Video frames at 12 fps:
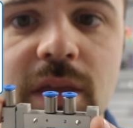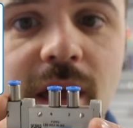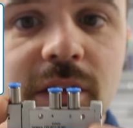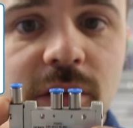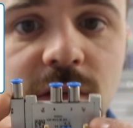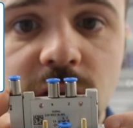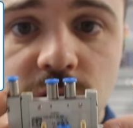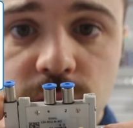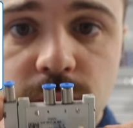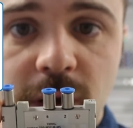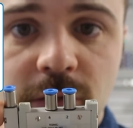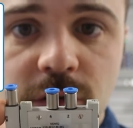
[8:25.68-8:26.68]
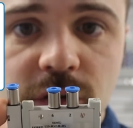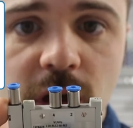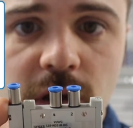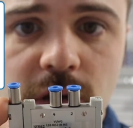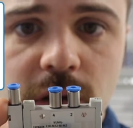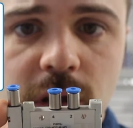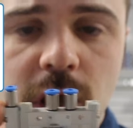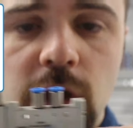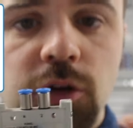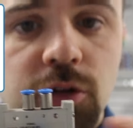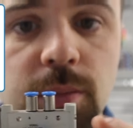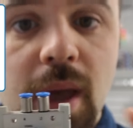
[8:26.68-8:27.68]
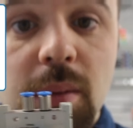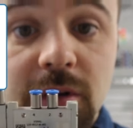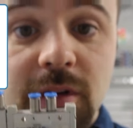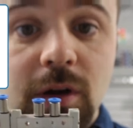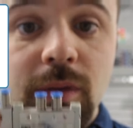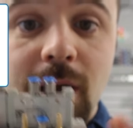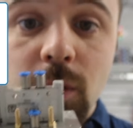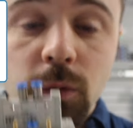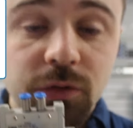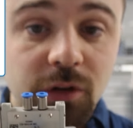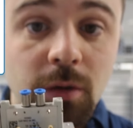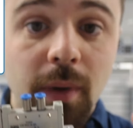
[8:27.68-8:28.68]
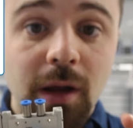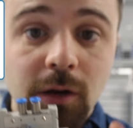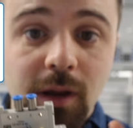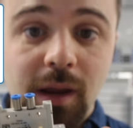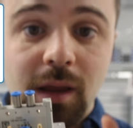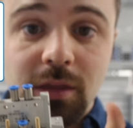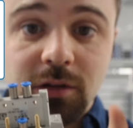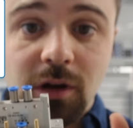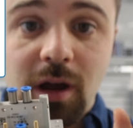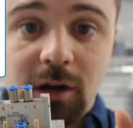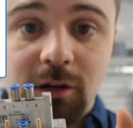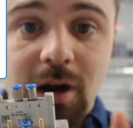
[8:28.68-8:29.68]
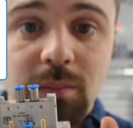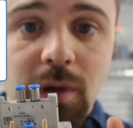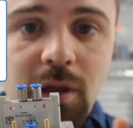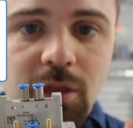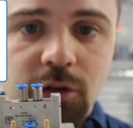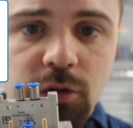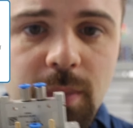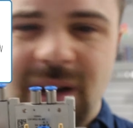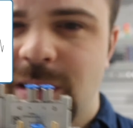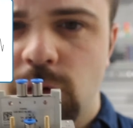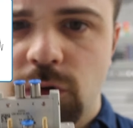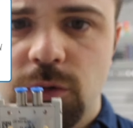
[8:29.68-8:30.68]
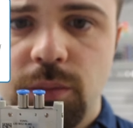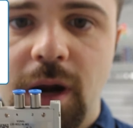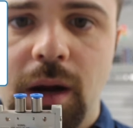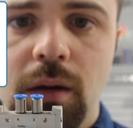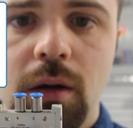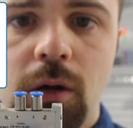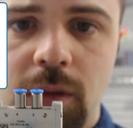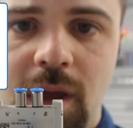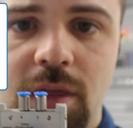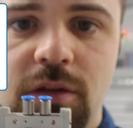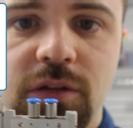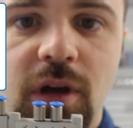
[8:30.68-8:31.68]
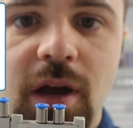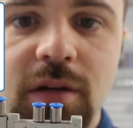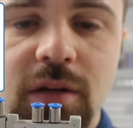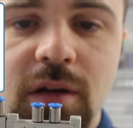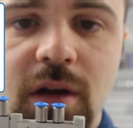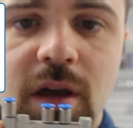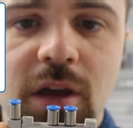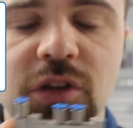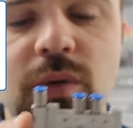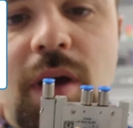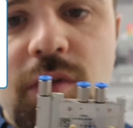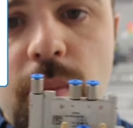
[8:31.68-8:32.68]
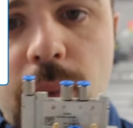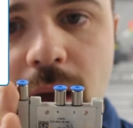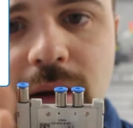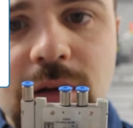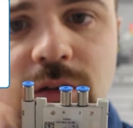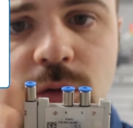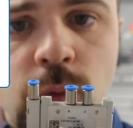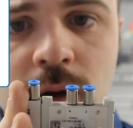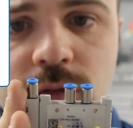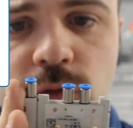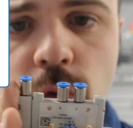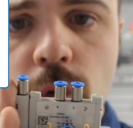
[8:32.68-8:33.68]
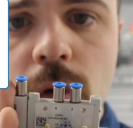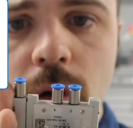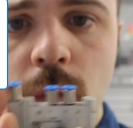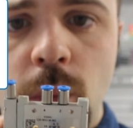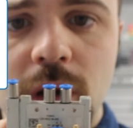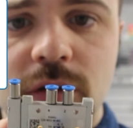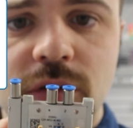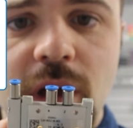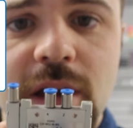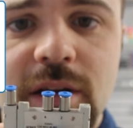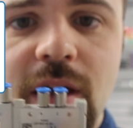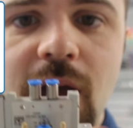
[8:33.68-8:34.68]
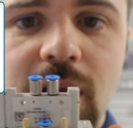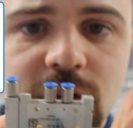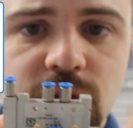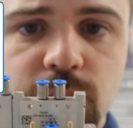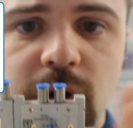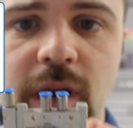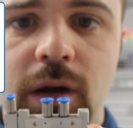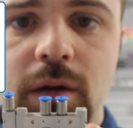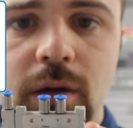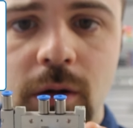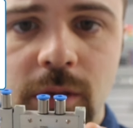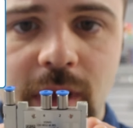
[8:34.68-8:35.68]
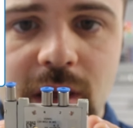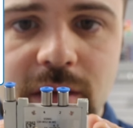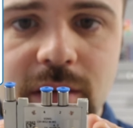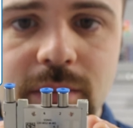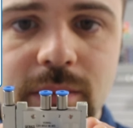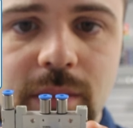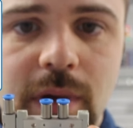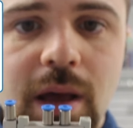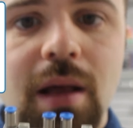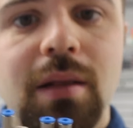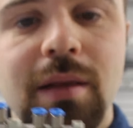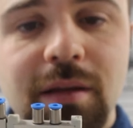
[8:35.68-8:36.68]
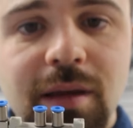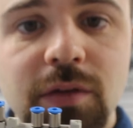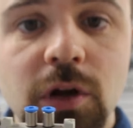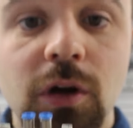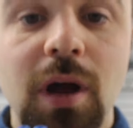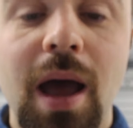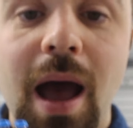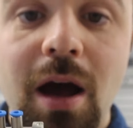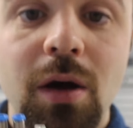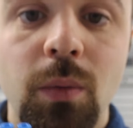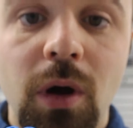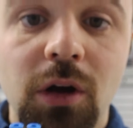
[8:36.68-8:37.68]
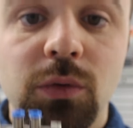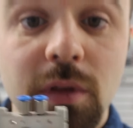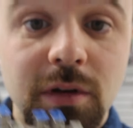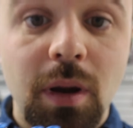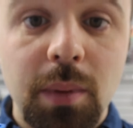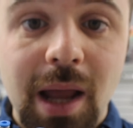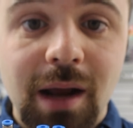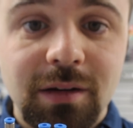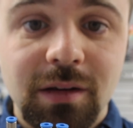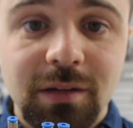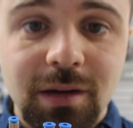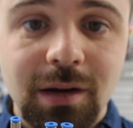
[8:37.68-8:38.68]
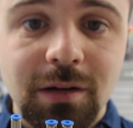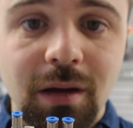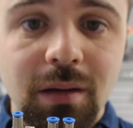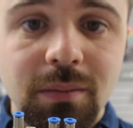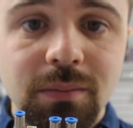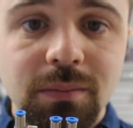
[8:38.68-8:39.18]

That's because it's spring return. You should be able to tell that also by looking at the diagram. There should be a little spring on the other side. So we have a pilot 1-4 on one side and a spring on the other. Let's have a look at how it works with a double-acting cylinder.